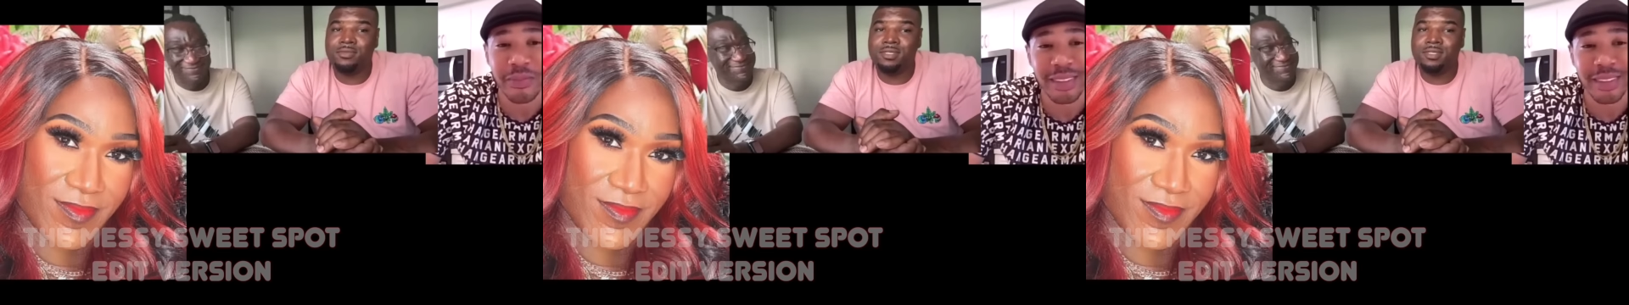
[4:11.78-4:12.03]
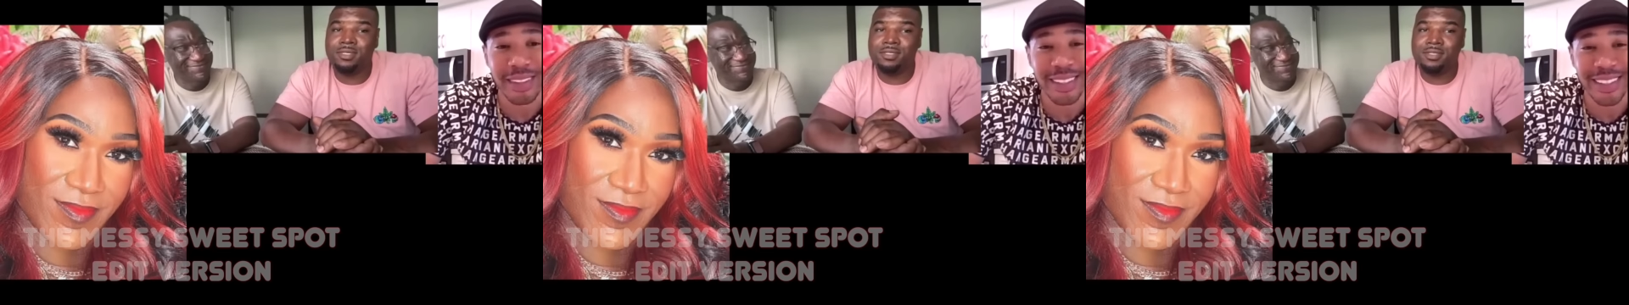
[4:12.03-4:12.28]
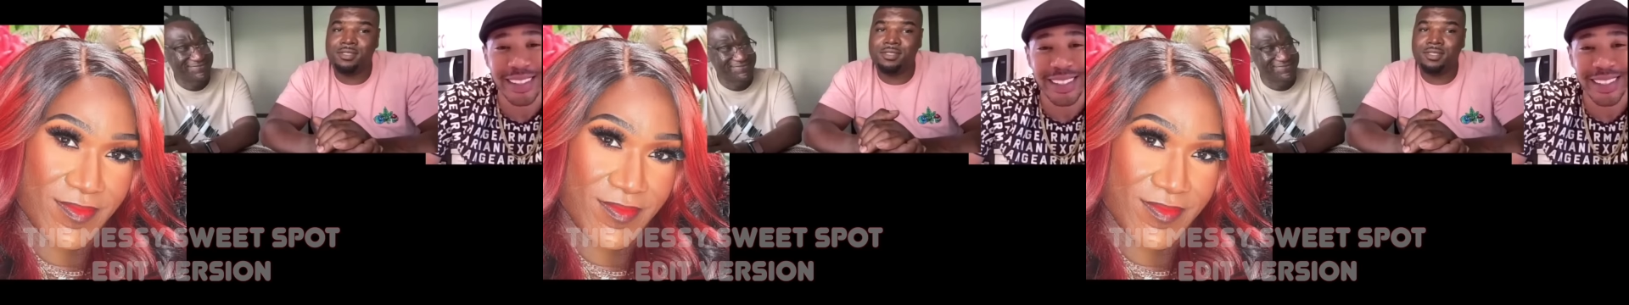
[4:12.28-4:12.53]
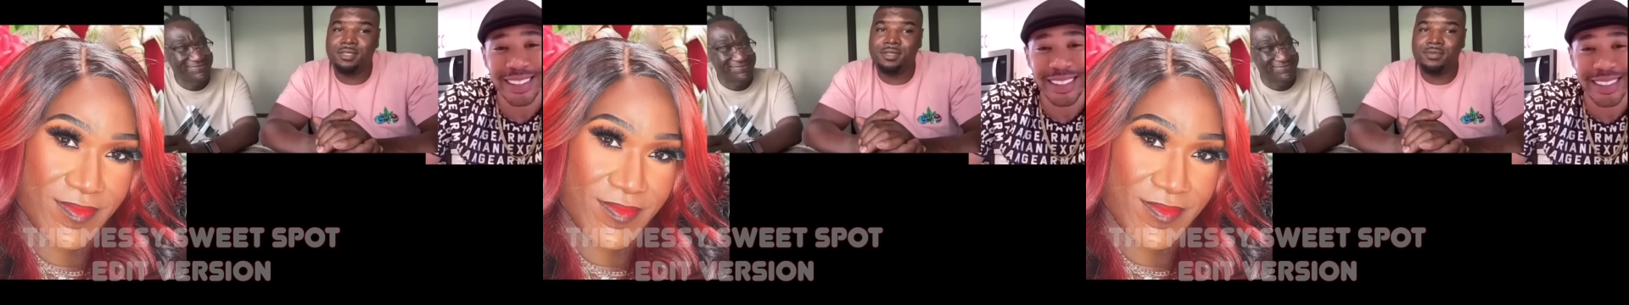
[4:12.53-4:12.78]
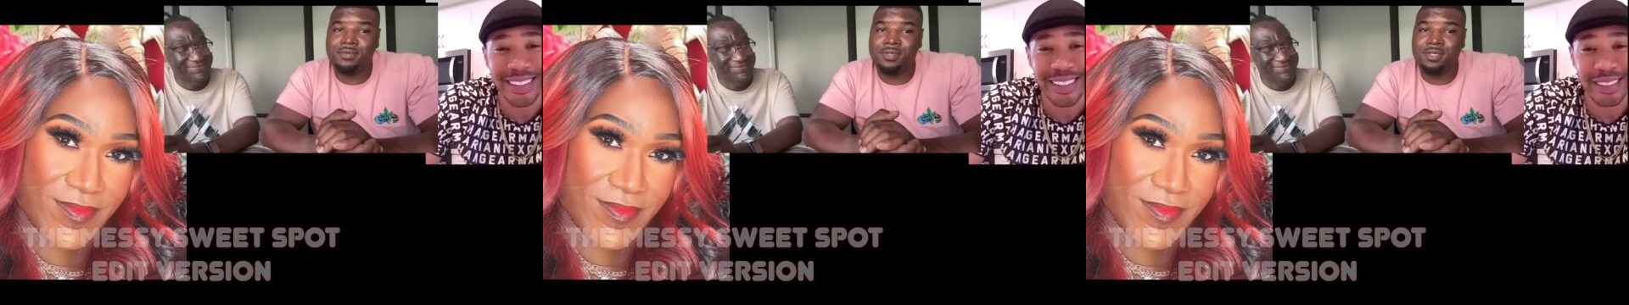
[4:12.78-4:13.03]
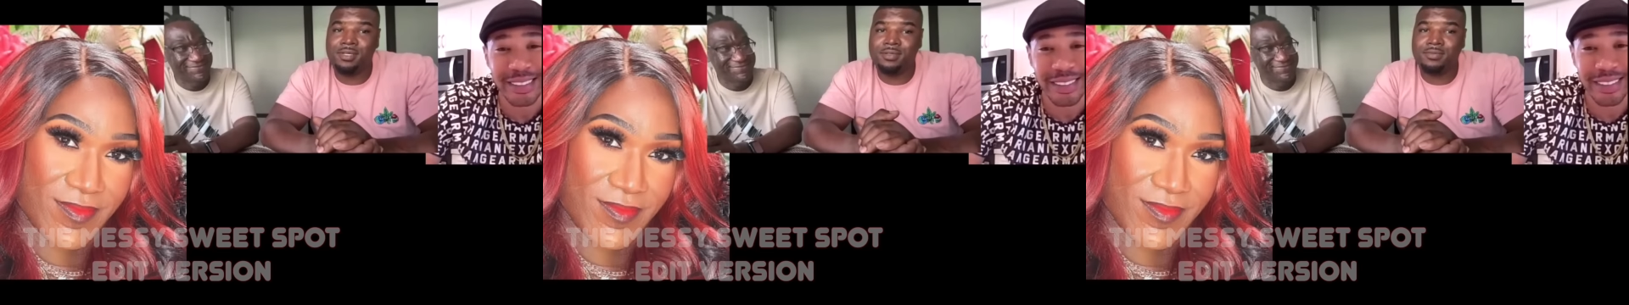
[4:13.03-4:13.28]
Speaker 1: Well, I just say when
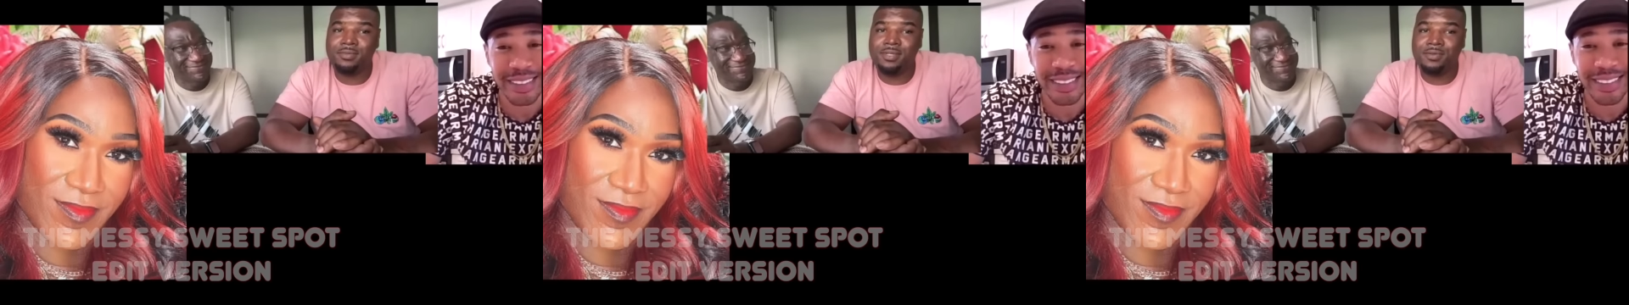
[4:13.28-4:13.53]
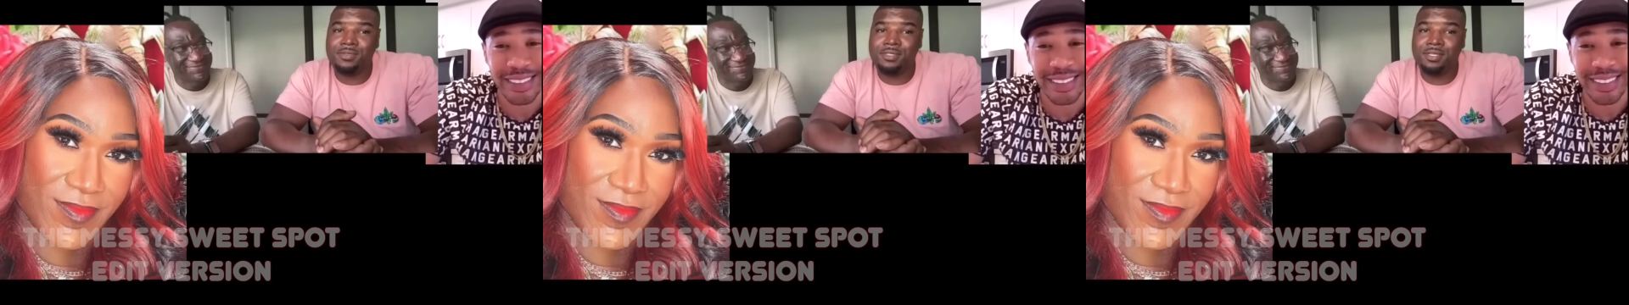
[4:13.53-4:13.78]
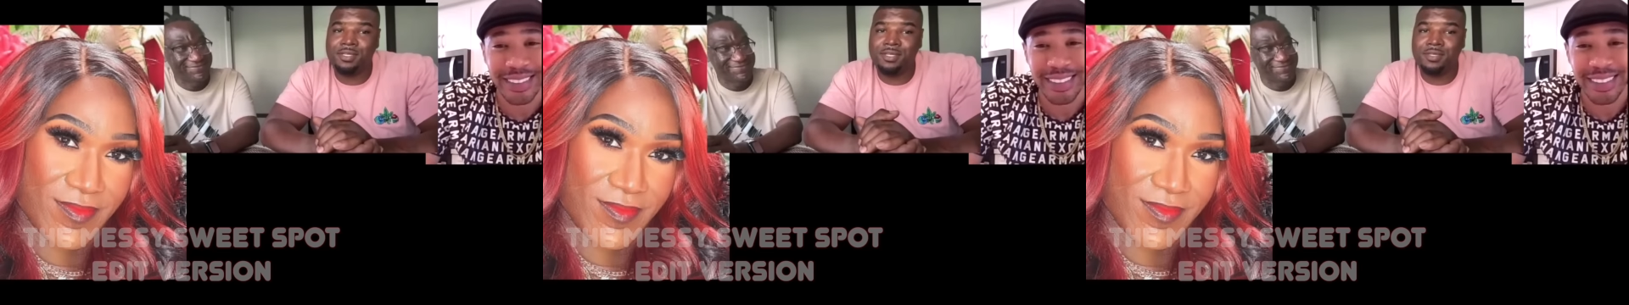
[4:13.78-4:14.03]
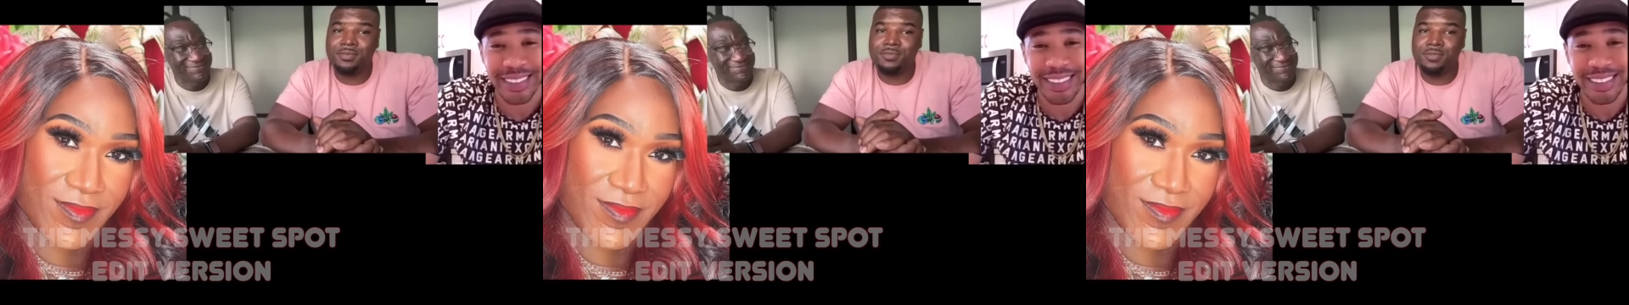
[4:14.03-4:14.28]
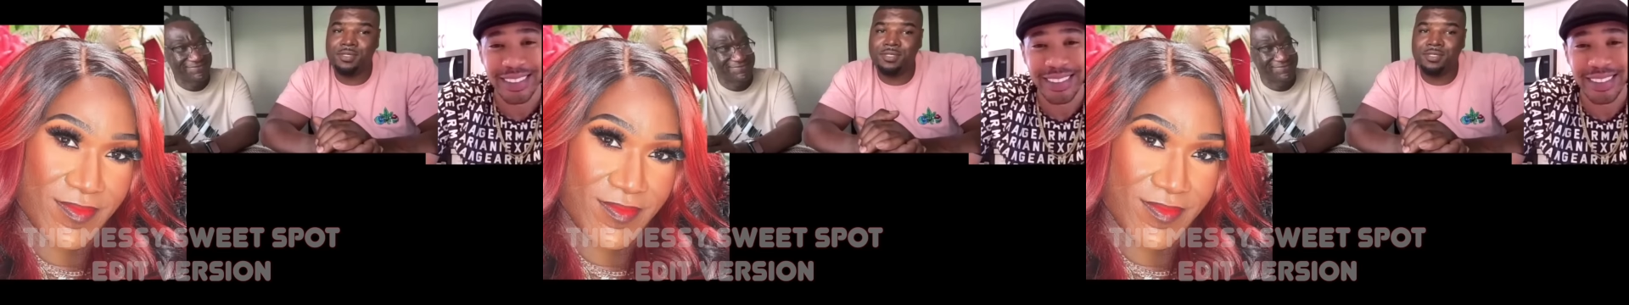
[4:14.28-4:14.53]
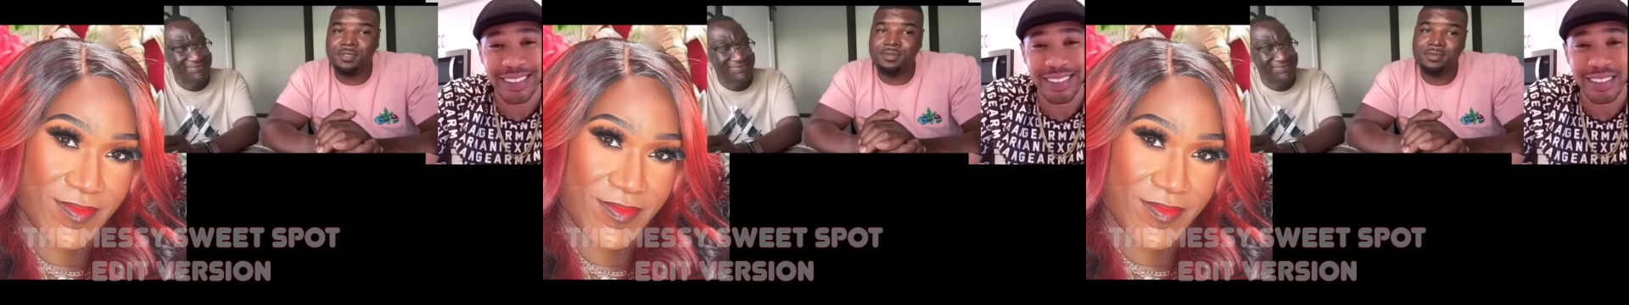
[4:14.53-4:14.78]
that, there was times
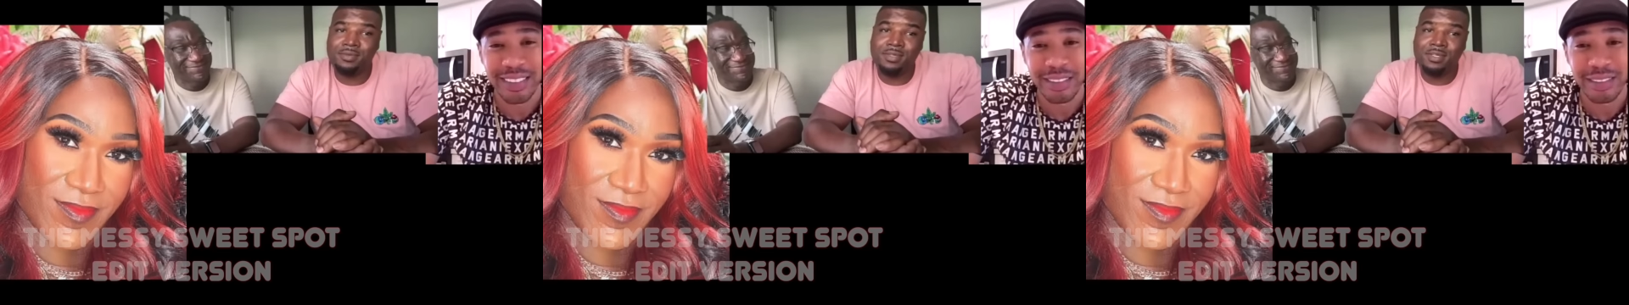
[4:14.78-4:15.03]
when